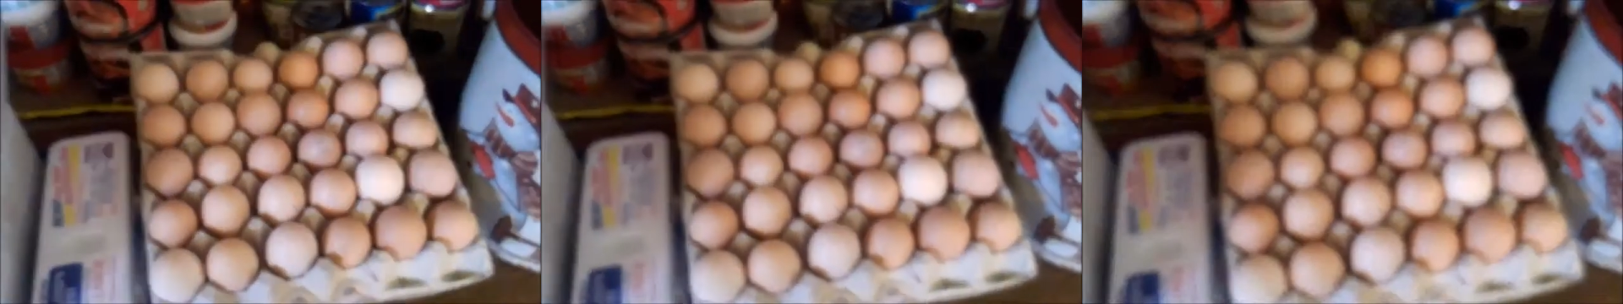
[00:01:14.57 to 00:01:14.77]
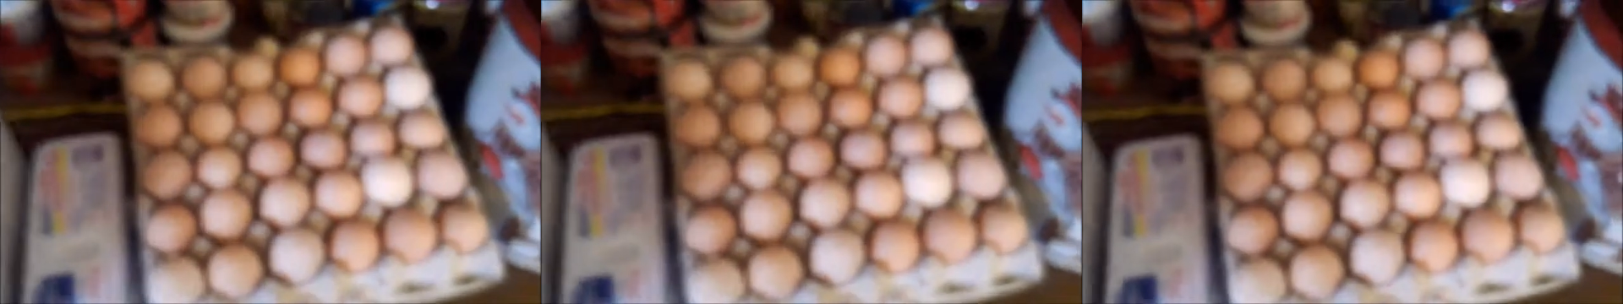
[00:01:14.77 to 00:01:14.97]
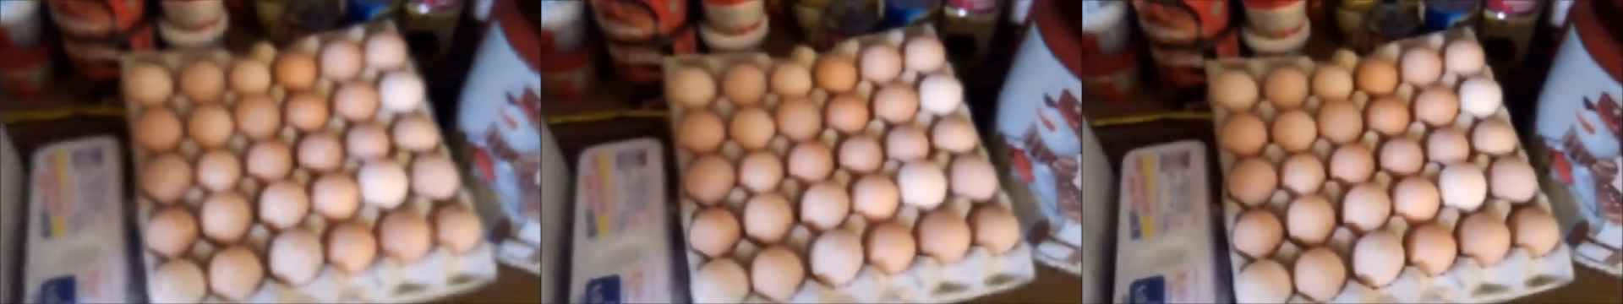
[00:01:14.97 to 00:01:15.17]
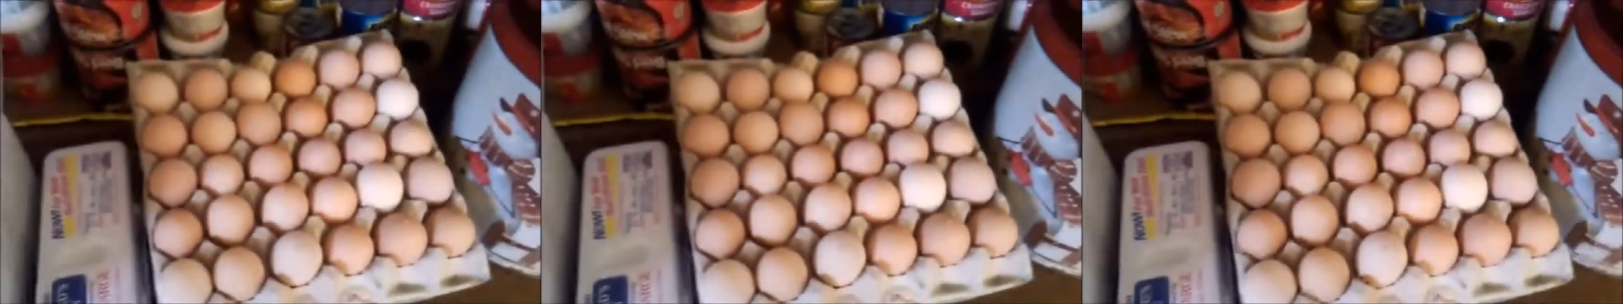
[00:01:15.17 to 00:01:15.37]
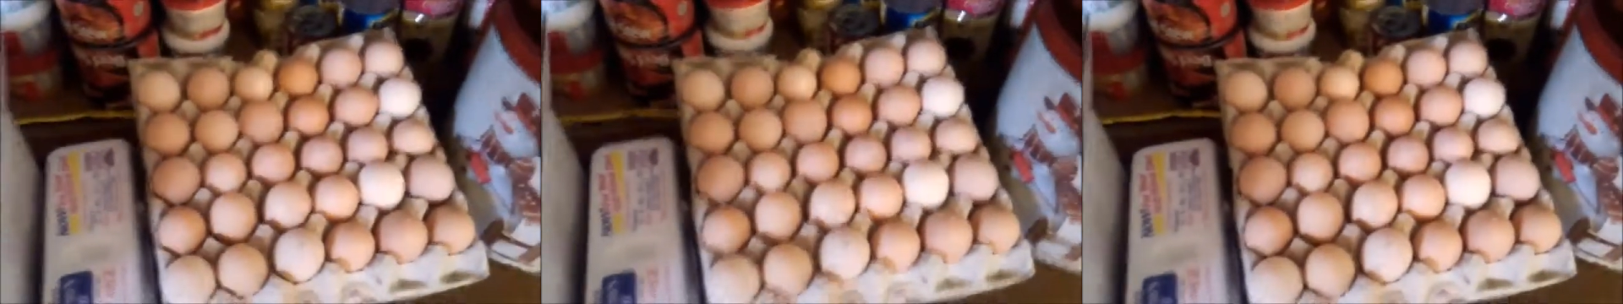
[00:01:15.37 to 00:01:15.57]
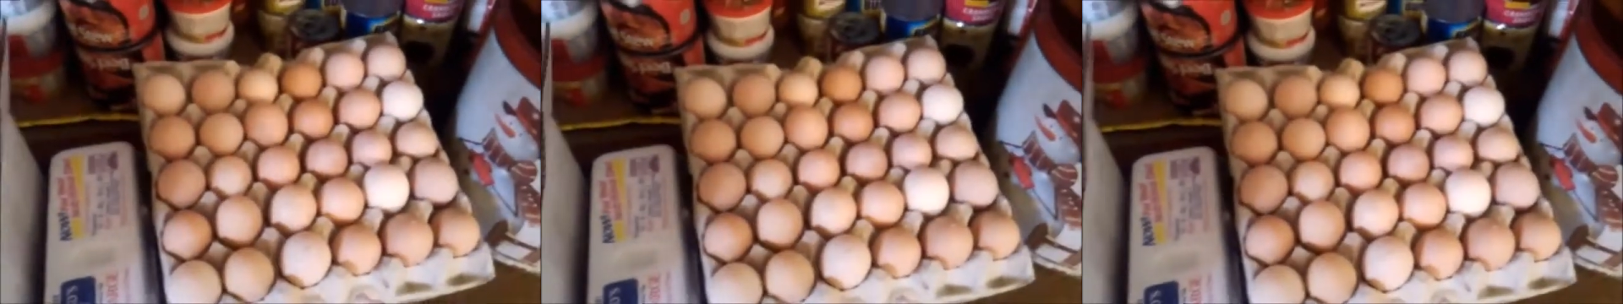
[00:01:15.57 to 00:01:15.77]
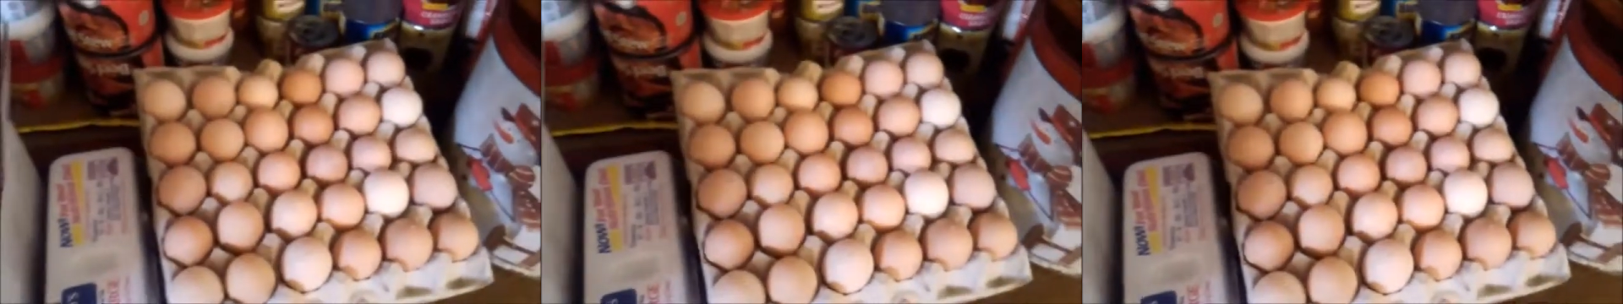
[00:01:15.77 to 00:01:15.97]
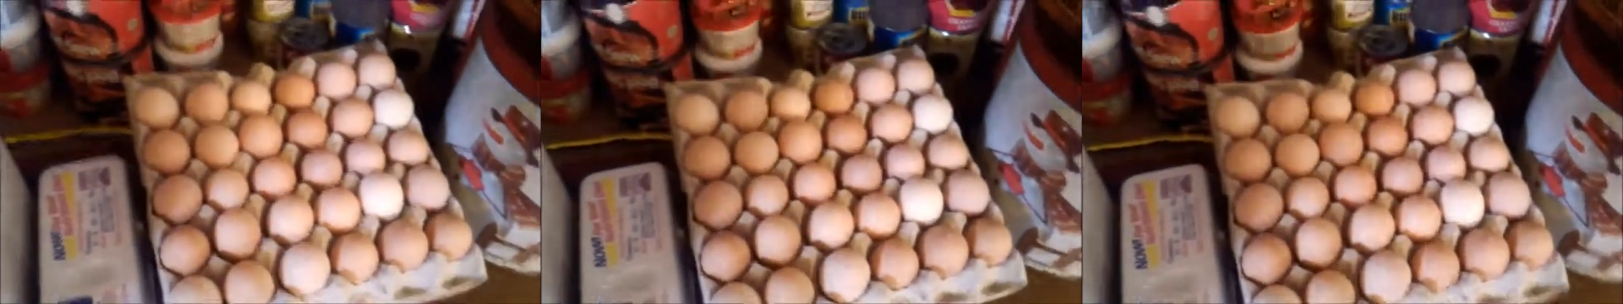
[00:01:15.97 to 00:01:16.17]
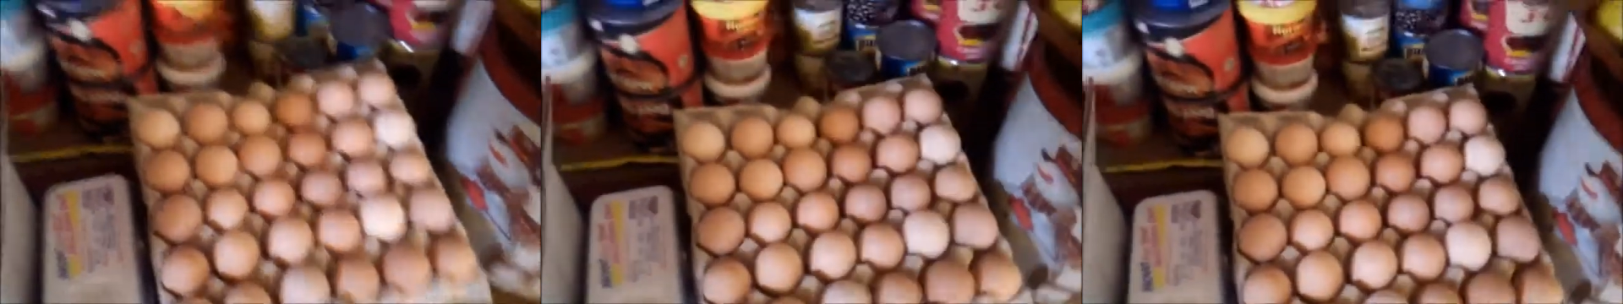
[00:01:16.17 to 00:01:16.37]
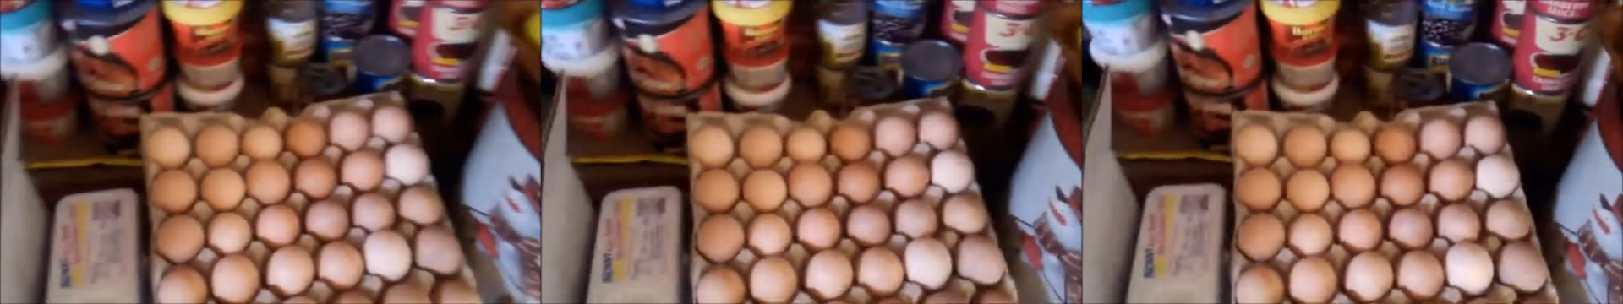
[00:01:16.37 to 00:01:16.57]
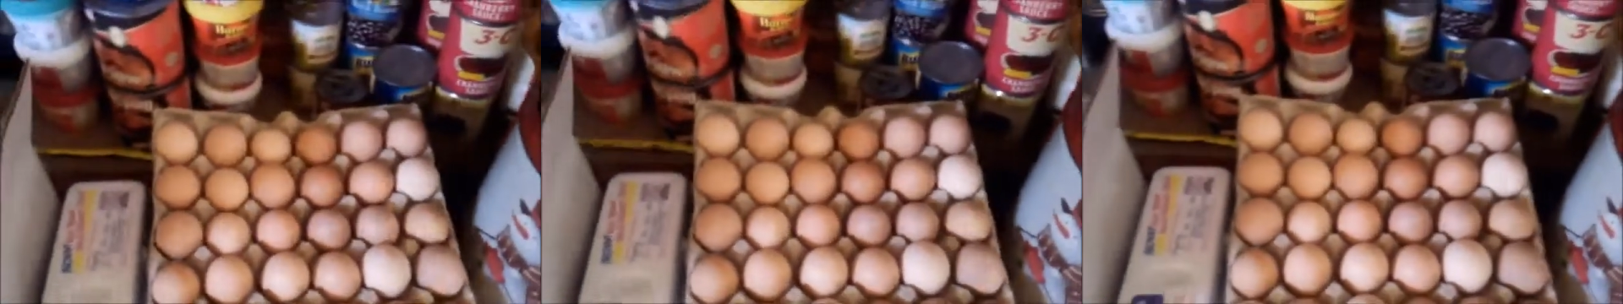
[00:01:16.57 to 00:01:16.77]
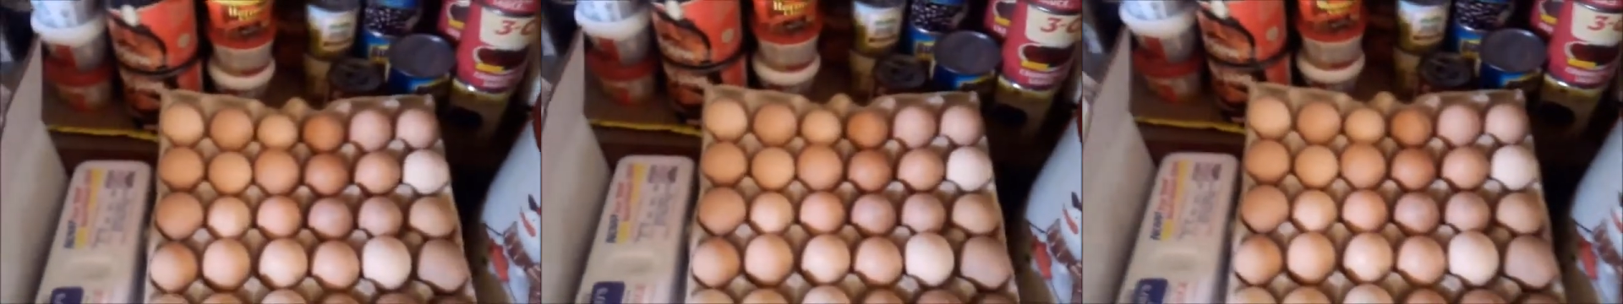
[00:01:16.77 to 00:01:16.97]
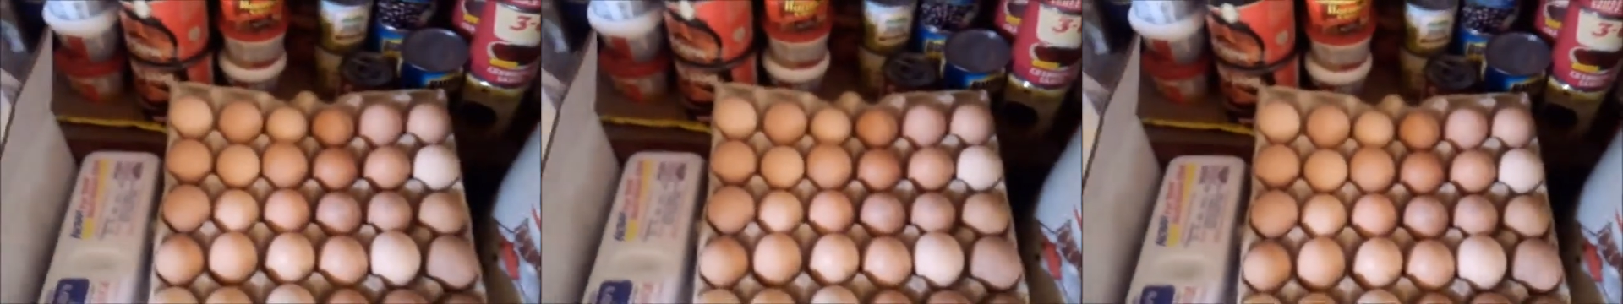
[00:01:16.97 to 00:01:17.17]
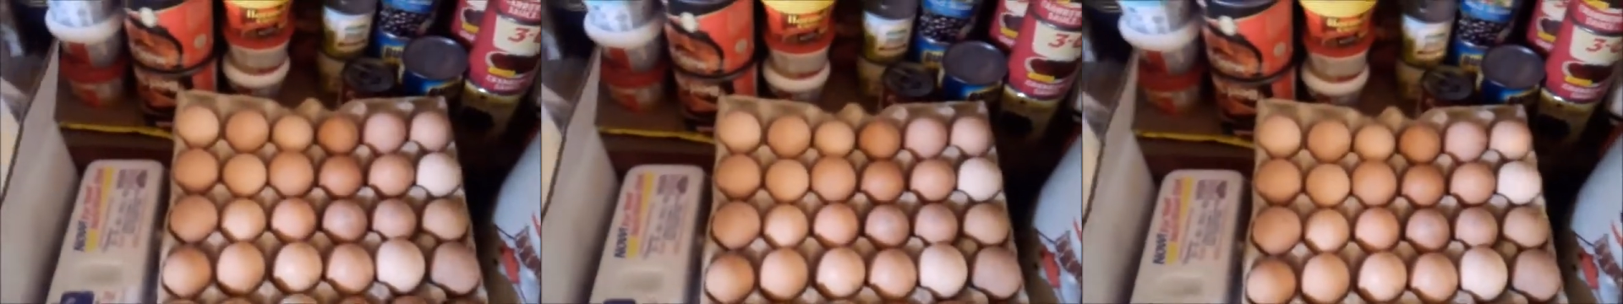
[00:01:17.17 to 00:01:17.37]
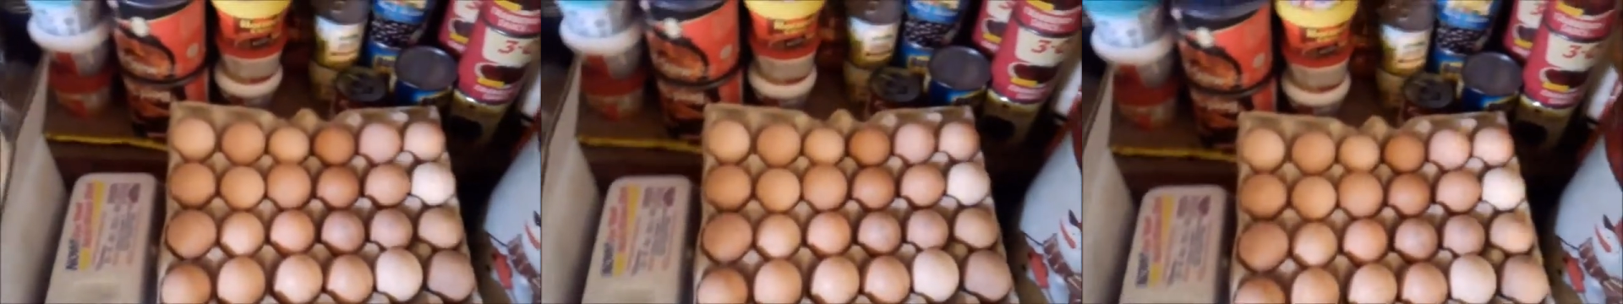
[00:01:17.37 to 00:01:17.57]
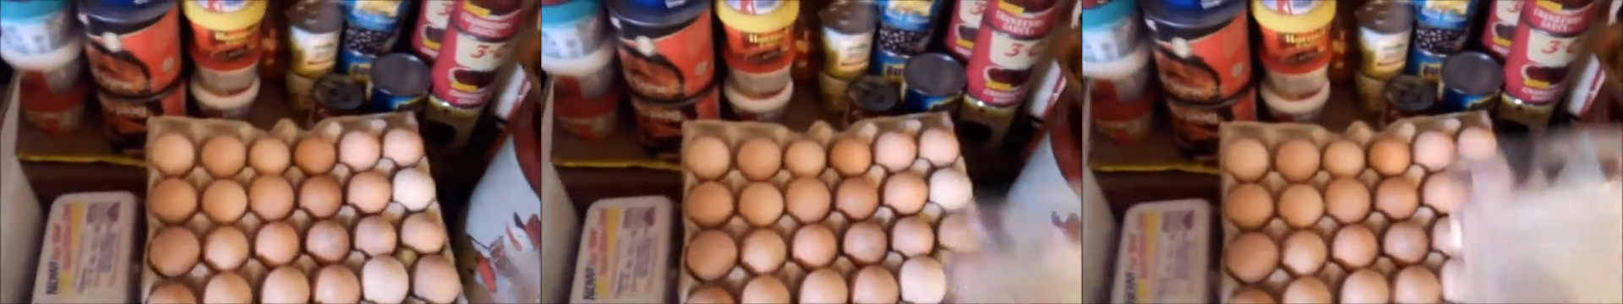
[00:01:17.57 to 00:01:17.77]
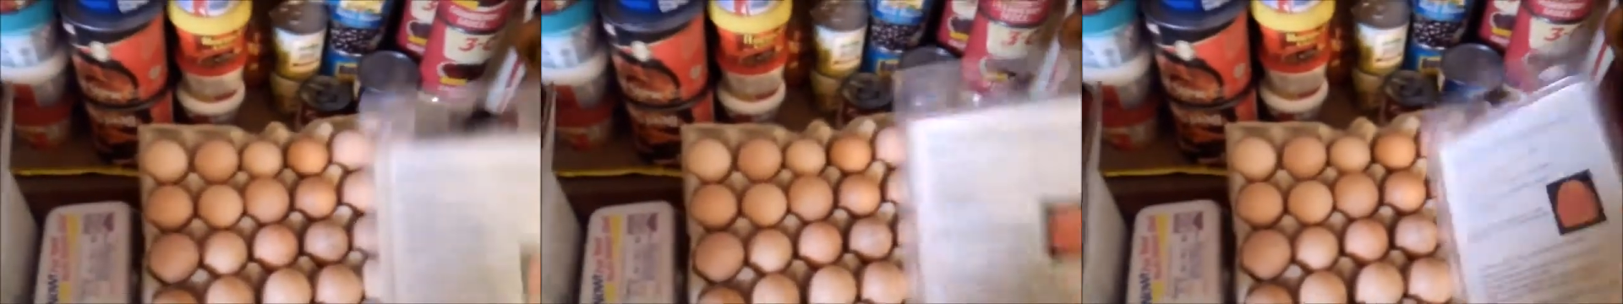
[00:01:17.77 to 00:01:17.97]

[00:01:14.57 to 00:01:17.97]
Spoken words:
Nobody's mouth can be seen.